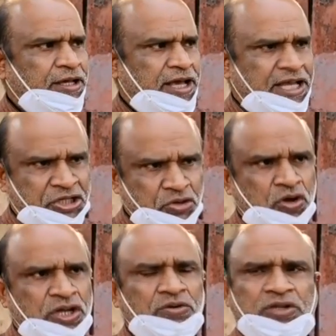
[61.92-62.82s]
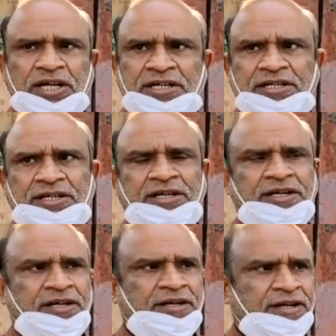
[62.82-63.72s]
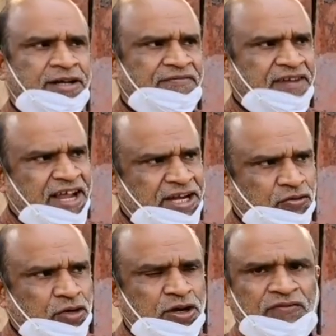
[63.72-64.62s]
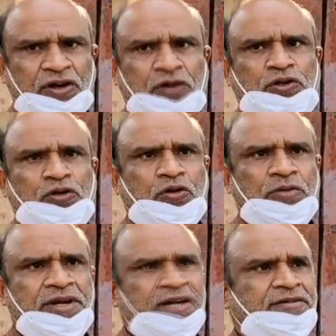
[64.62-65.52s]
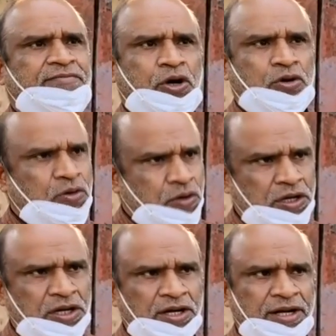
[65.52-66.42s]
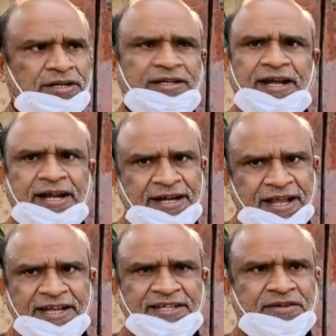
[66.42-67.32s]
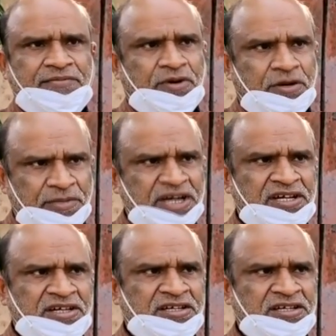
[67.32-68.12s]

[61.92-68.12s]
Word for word: assure you that uh, definitely we will follow the COVID protocol and the guidelines of the government